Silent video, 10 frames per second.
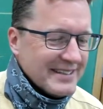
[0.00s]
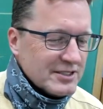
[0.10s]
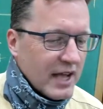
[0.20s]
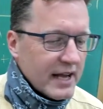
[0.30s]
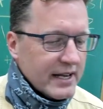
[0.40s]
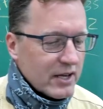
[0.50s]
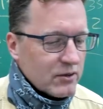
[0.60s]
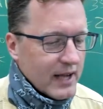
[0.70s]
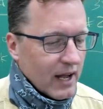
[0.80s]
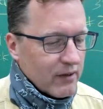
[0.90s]
San
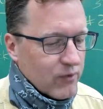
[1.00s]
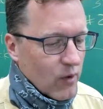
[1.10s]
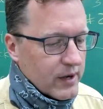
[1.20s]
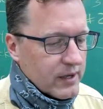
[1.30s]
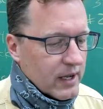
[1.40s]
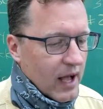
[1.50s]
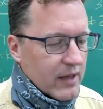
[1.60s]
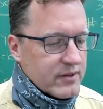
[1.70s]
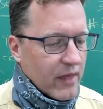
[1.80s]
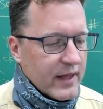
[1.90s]
Diego, California. I,
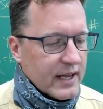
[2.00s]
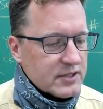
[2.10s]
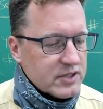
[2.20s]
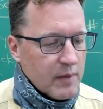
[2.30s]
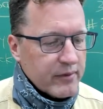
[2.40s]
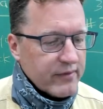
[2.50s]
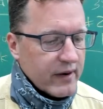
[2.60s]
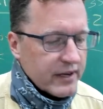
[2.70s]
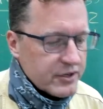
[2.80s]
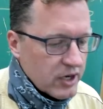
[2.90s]
I think I saw
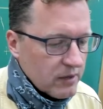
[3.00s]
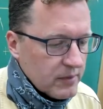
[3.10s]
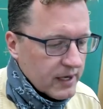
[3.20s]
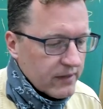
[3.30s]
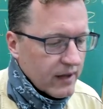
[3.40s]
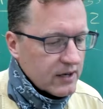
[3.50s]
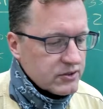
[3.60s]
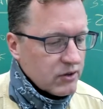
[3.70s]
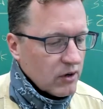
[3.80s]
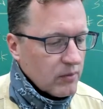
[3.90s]
Bavaria, Germany there.
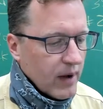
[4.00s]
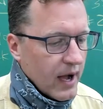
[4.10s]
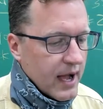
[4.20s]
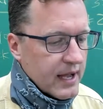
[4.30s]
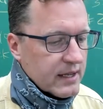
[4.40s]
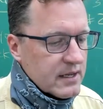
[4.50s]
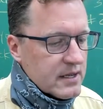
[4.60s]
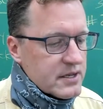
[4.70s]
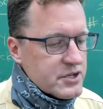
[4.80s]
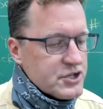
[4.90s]
Scroll by.
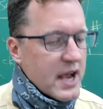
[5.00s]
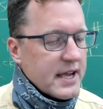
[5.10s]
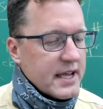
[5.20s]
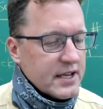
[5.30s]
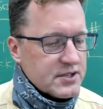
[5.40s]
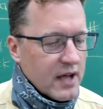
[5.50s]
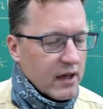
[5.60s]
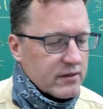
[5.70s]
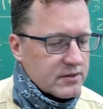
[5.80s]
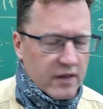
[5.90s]
Shaky
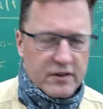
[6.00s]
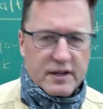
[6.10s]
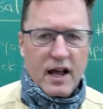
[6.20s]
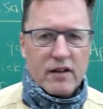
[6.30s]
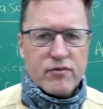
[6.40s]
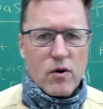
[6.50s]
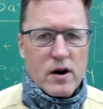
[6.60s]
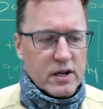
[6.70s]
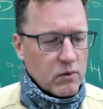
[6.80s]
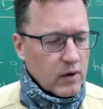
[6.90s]
South Southern
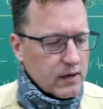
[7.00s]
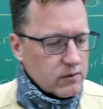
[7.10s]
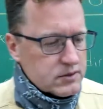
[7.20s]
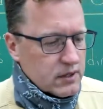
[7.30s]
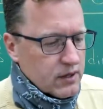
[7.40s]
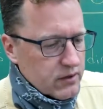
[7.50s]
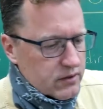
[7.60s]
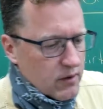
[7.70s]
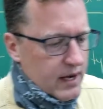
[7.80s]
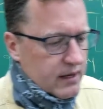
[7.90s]
California. What was there an
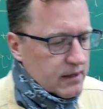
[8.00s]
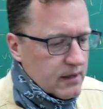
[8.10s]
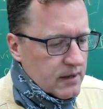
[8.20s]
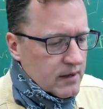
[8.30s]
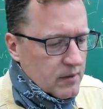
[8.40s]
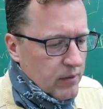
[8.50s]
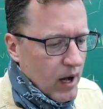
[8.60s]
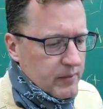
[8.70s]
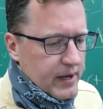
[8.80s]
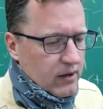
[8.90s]
earthquake?
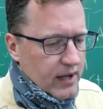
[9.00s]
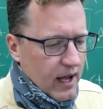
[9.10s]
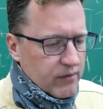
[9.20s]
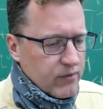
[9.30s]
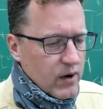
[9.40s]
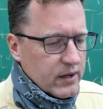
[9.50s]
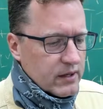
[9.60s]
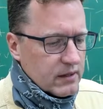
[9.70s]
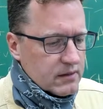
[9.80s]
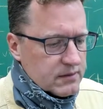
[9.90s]
Palmdale,
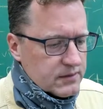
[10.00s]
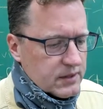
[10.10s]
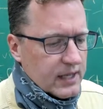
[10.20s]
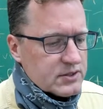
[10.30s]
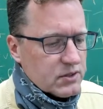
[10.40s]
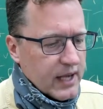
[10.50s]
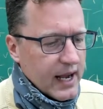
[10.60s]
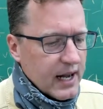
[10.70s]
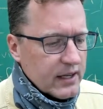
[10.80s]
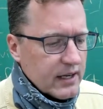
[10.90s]
California. You guys
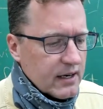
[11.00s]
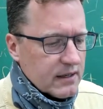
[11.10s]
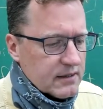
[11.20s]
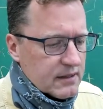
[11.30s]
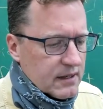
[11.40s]
okay down there?